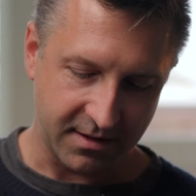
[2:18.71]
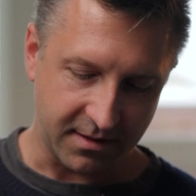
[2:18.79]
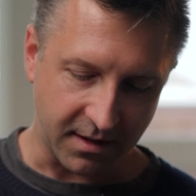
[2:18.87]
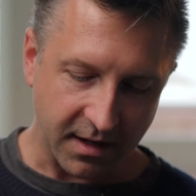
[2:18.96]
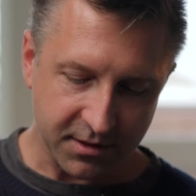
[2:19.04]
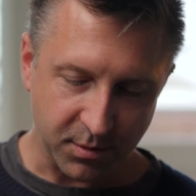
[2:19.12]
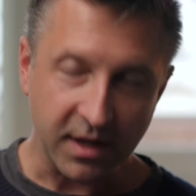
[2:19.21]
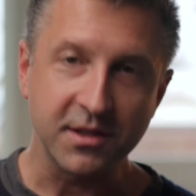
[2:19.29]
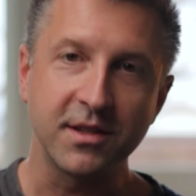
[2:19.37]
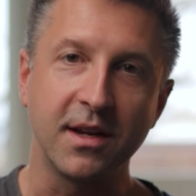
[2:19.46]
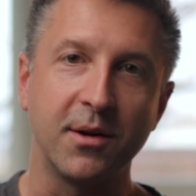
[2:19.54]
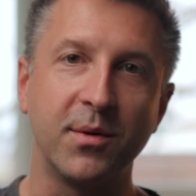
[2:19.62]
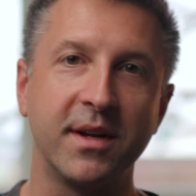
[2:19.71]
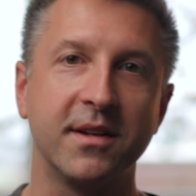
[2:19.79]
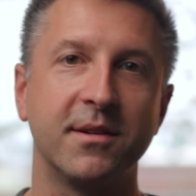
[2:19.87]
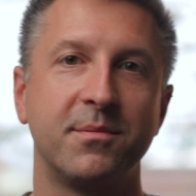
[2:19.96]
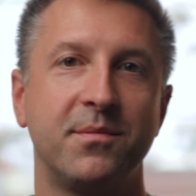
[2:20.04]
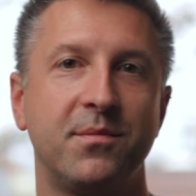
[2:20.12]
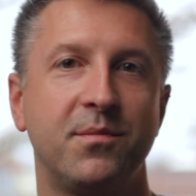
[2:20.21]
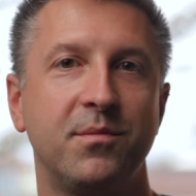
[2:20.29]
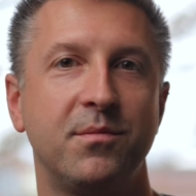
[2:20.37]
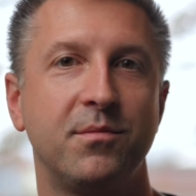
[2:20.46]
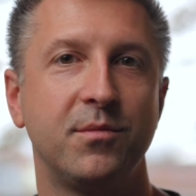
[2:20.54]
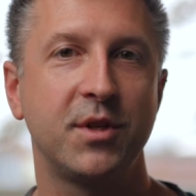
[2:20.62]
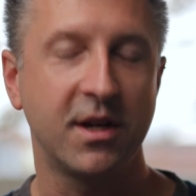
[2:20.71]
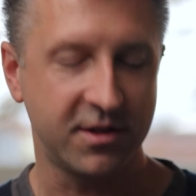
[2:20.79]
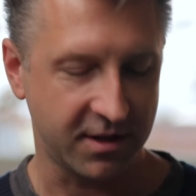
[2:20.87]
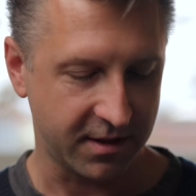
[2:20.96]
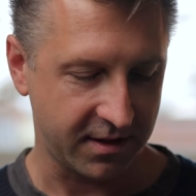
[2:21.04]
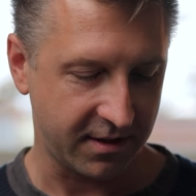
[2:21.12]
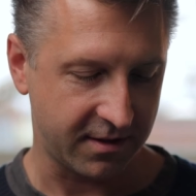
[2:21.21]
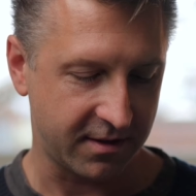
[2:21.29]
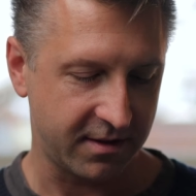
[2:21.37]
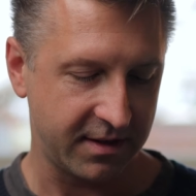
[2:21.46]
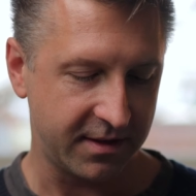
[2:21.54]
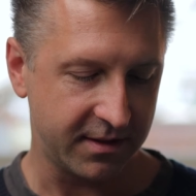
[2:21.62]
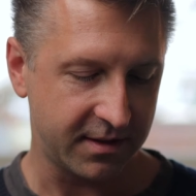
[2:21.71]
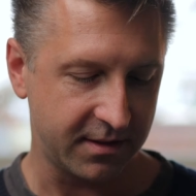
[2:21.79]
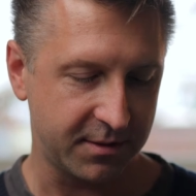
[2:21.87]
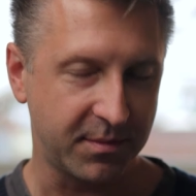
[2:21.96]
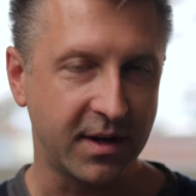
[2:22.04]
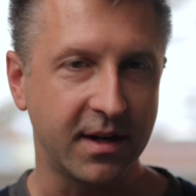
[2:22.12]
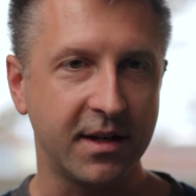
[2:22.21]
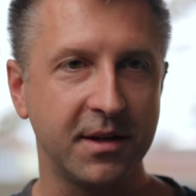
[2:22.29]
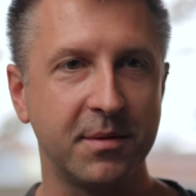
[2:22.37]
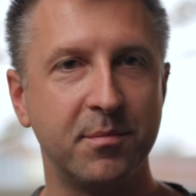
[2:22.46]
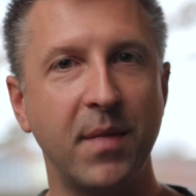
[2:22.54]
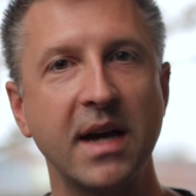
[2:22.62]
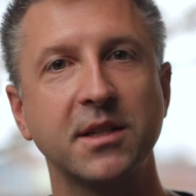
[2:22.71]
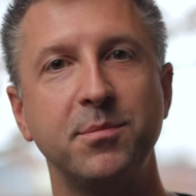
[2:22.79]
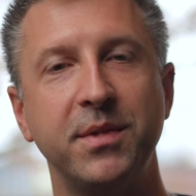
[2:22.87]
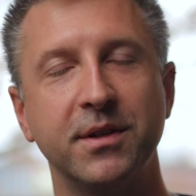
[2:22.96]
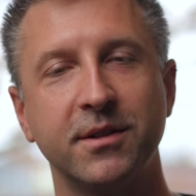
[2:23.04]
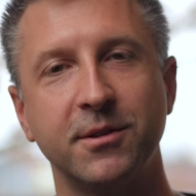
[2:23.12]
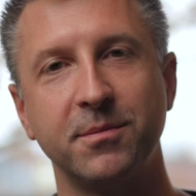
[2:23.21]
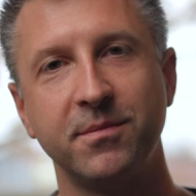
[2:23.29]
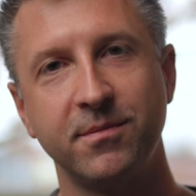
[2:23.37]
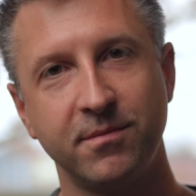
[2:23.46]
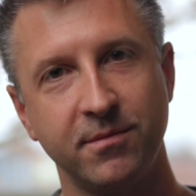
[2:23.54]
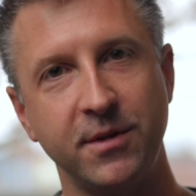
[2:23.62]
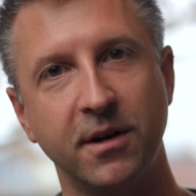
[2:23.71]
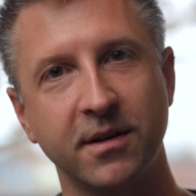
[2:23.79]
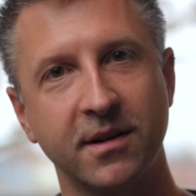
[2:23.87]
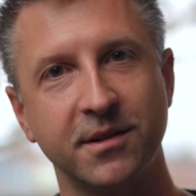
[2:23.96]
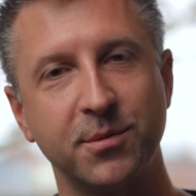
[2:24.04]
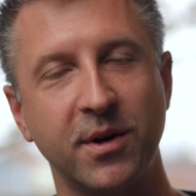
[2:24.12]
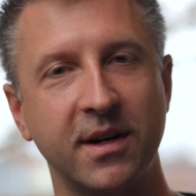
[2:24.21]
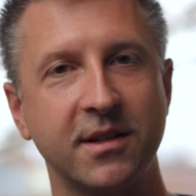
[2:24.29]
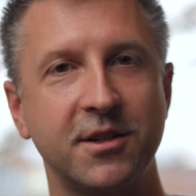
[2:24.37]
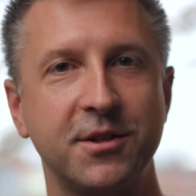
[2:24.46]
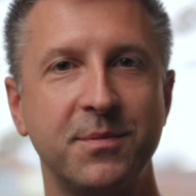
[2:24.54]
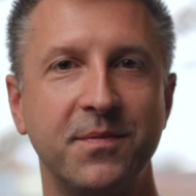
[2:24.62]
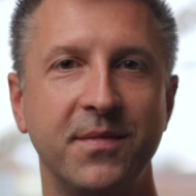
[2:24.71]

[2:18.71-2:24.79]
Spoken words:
next watch that I want to touch on here, this is my Max Bill Junghans watch.